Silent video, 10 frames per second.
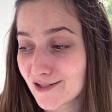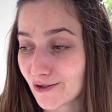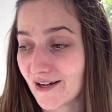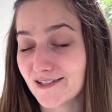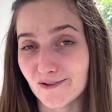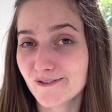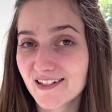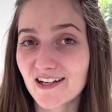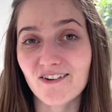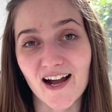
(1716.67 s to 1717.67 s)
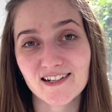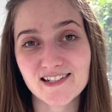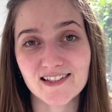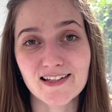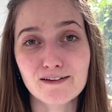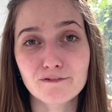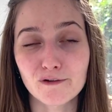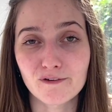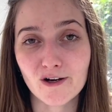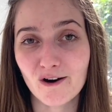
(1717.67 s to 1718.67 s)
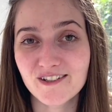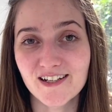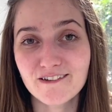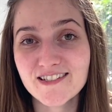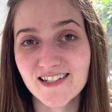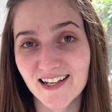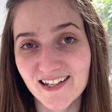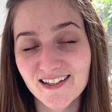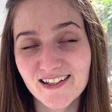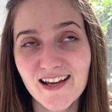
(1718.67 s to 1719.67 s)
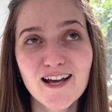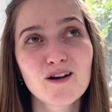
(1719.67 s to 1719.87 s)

so I don't think I'll actually feel the cold enough to need it.